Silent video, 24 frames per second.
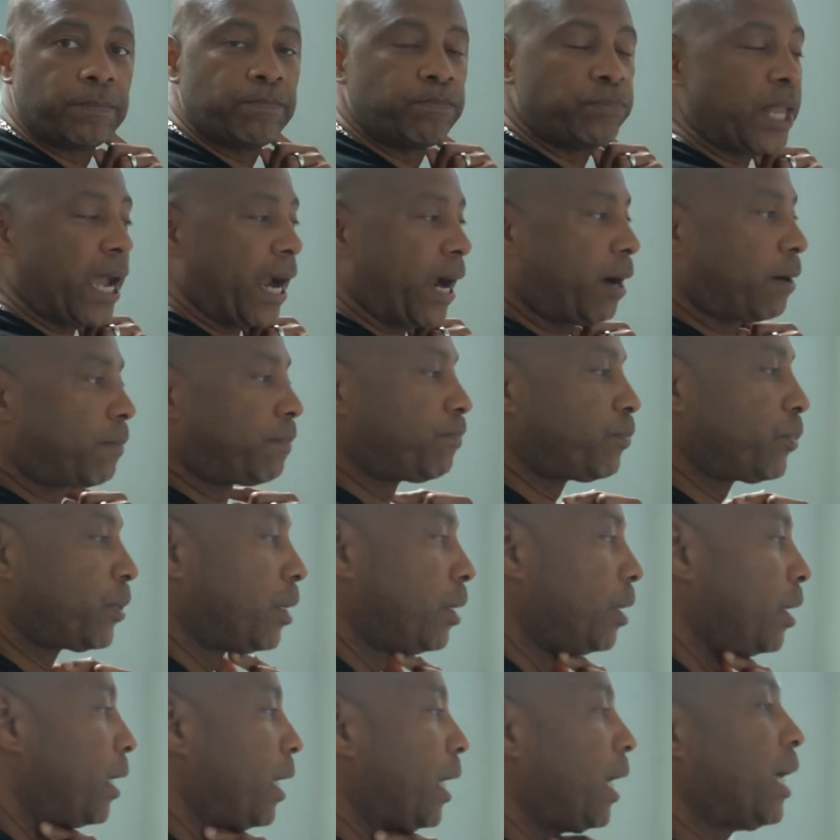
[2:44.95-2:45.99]
Now,
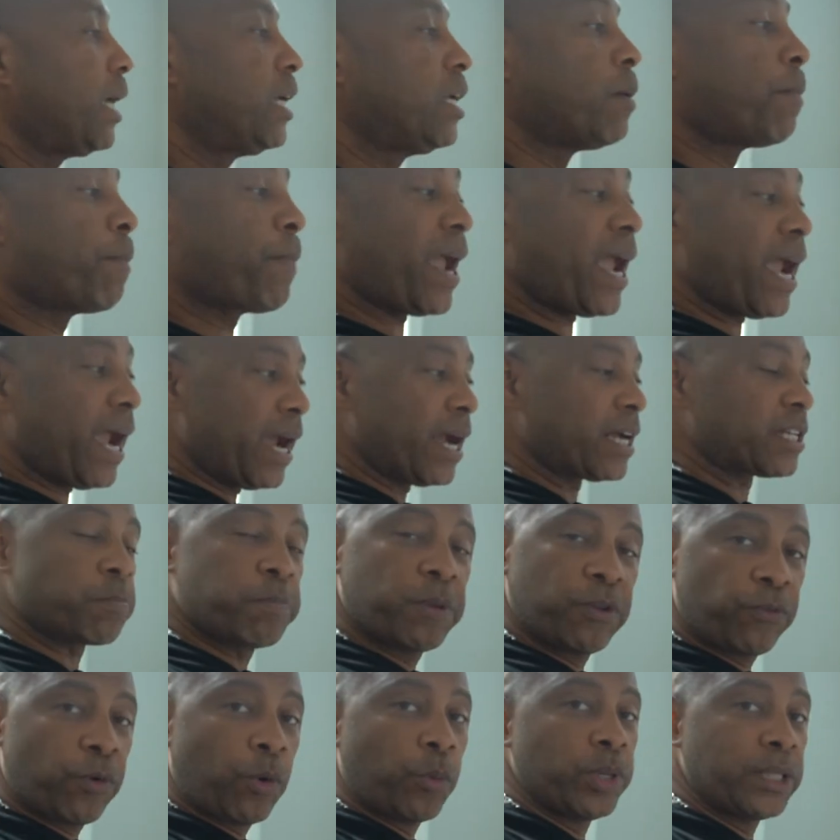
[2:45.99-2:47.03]
in the past,
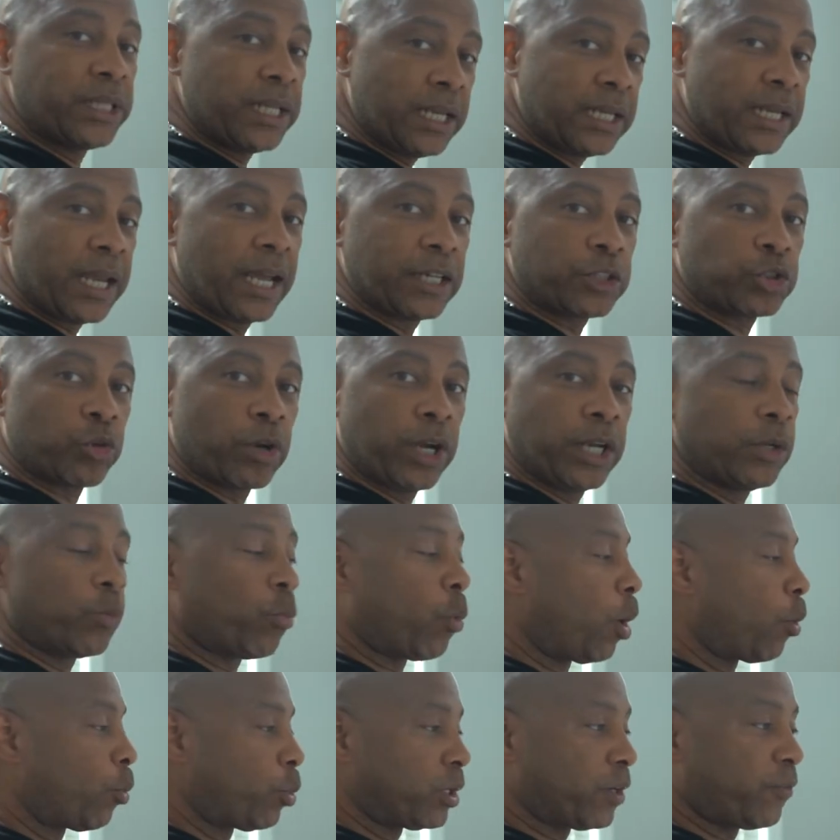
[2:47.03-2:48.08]
before we did that training,
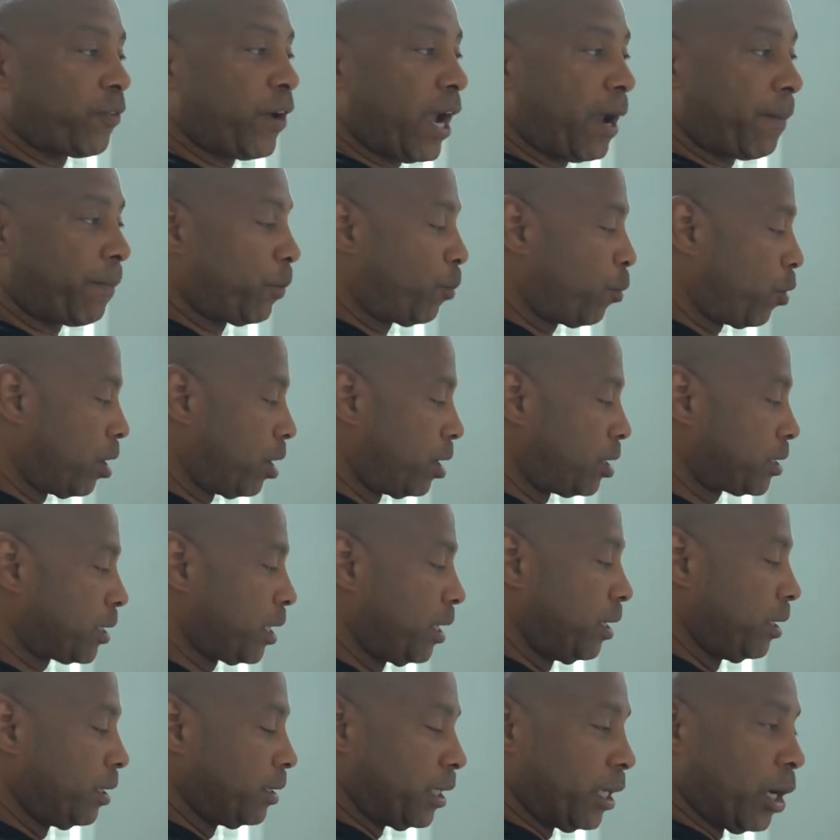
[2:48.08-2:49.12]
what would have happened was
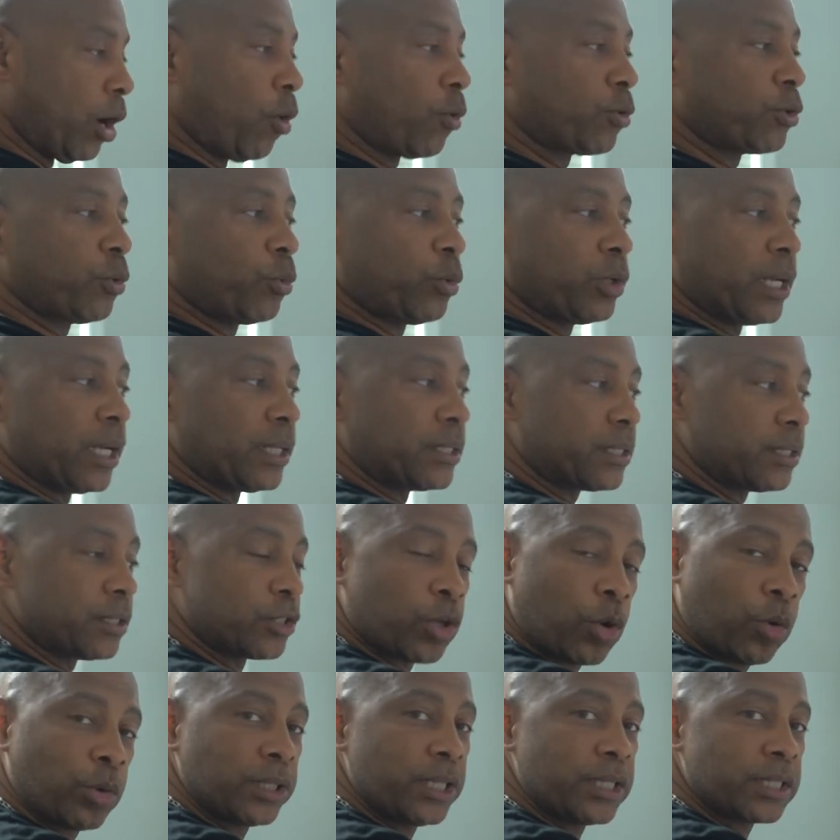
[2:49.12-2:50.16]
the owner would have
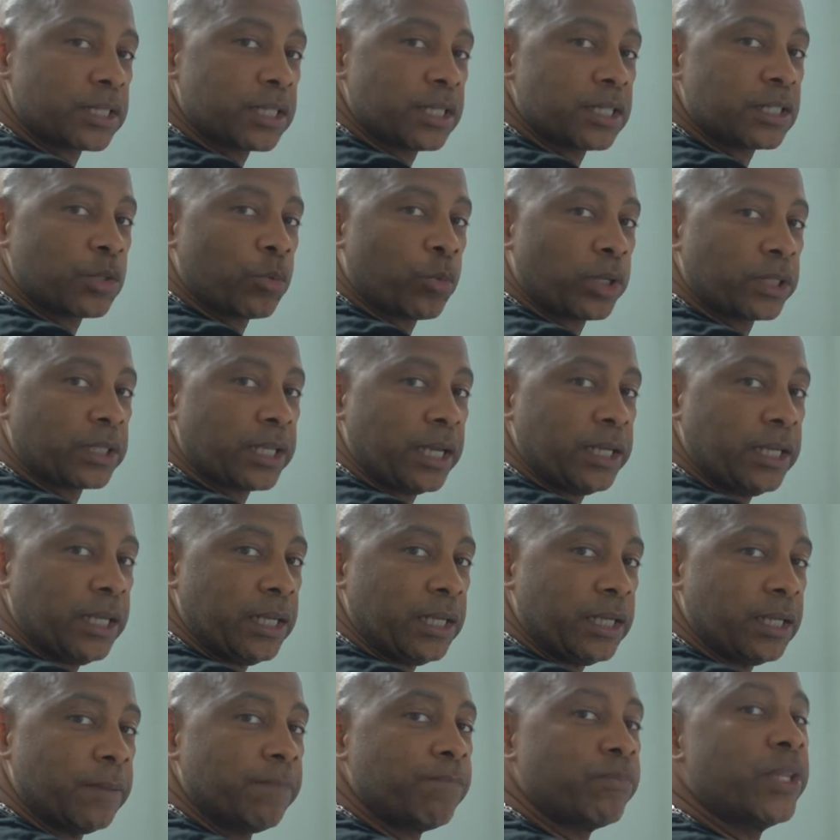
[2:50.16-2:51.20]
told the assistant what they
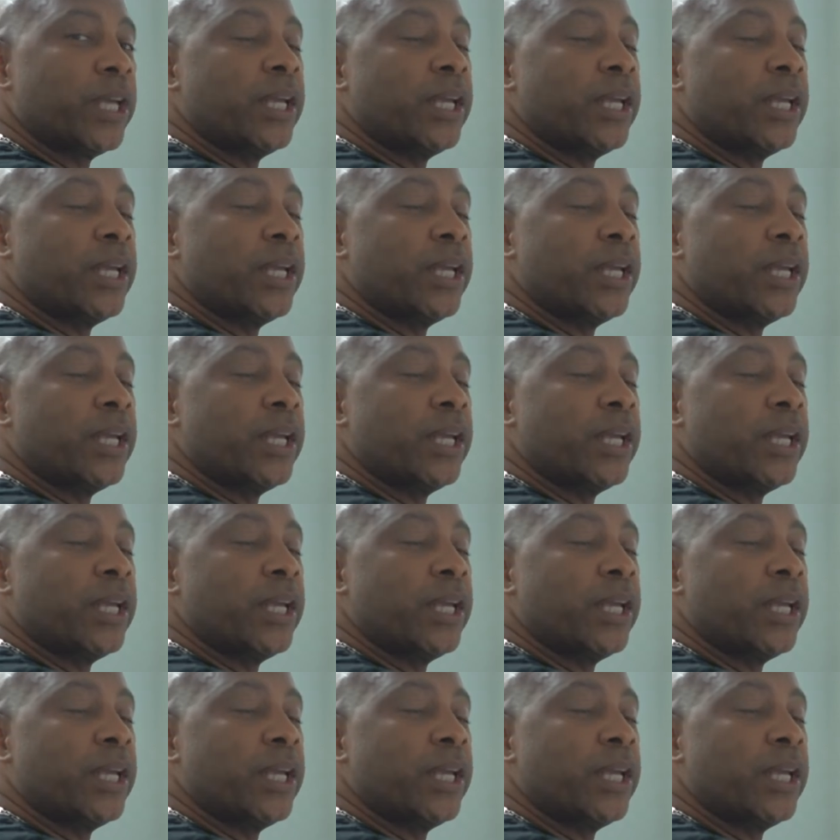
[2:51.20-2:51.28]
needed.